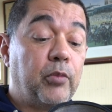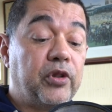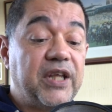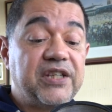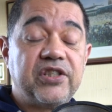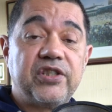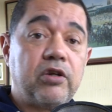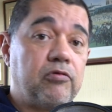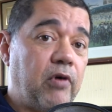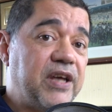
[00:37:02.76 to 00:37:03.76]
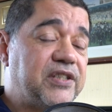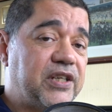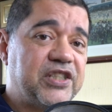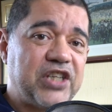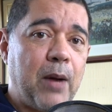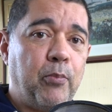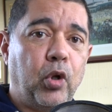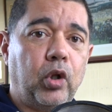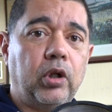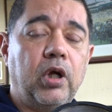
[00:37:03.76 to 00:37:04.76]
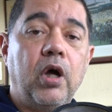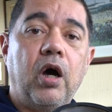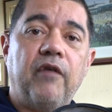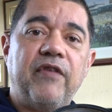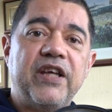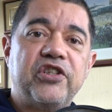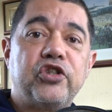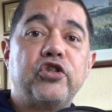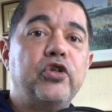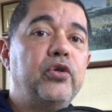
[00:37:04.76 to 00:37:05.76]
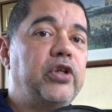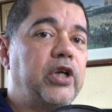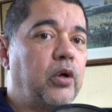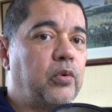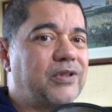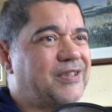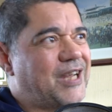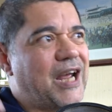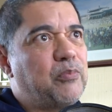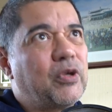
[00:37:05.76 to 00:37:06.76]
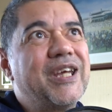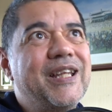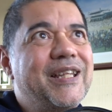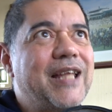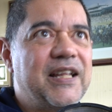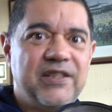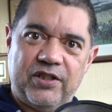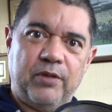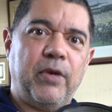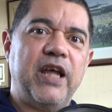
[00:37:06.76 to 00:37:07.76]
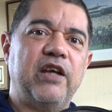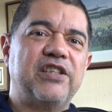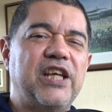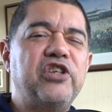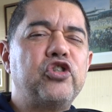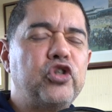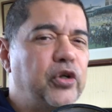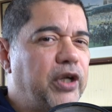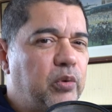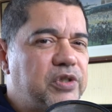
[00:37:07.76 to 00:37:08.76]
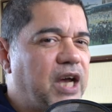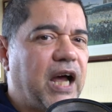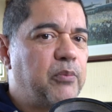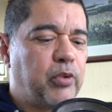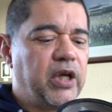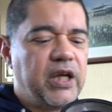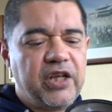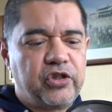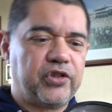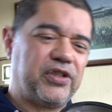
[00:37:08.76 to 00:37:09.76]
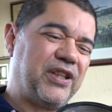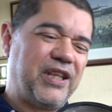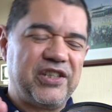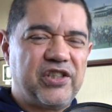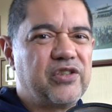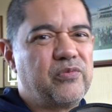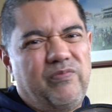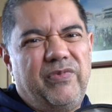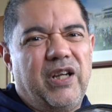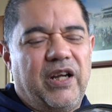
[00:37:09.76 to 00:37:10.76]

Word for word: but this is a great example of a studio type condenser mic and say studio type it's just that this is you know,